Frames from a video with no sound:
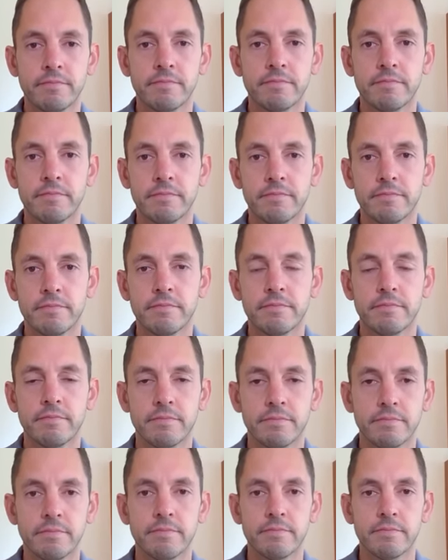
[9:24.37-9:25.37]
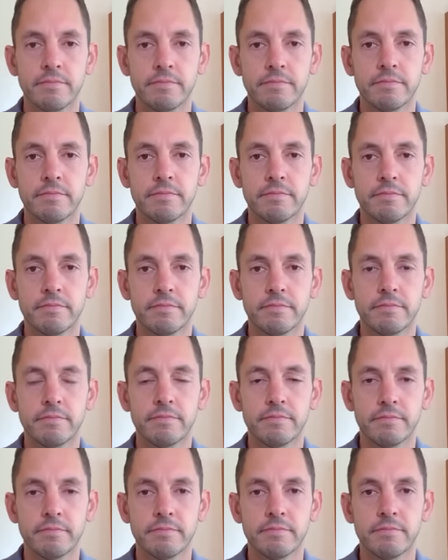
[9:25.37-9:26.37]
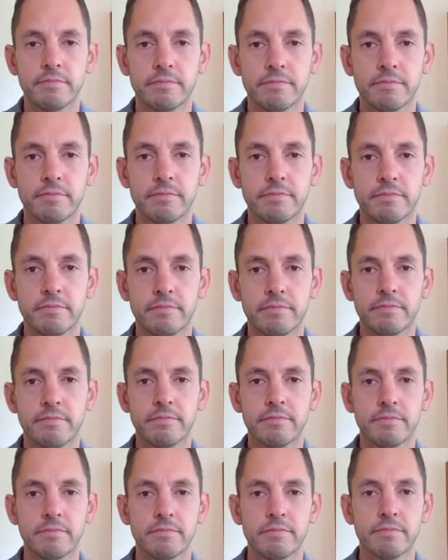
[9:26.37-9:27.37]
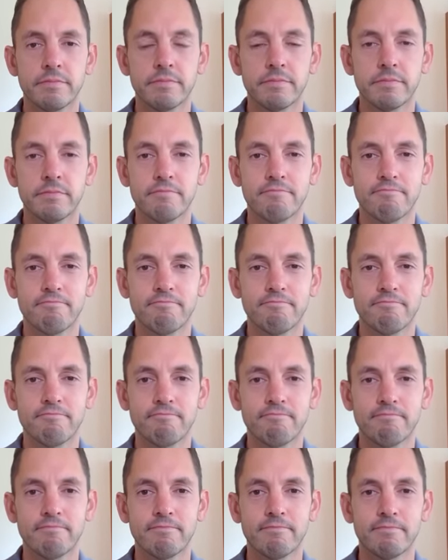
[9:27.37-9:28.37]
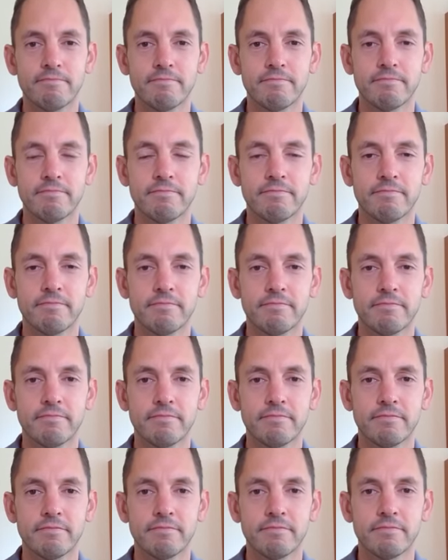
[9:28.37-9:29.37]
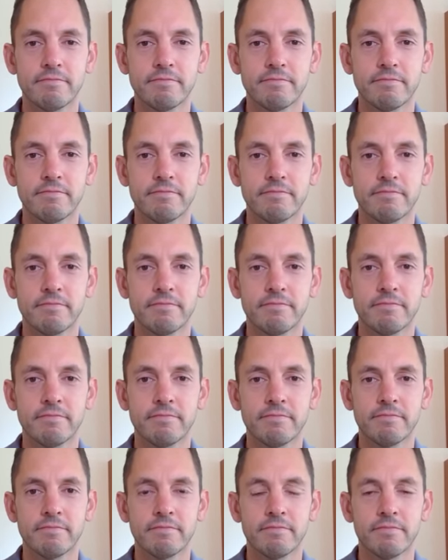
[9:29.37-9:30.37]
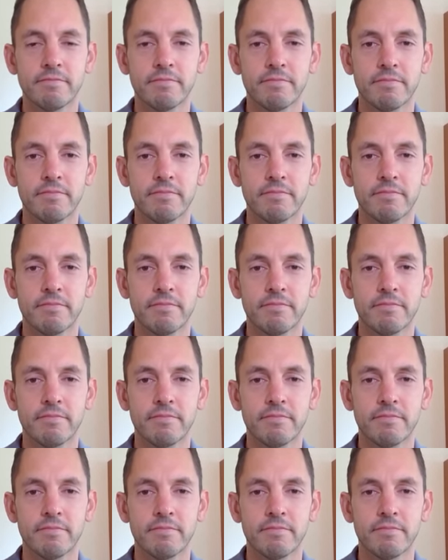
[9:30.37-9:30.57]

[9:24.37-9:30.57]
(silent)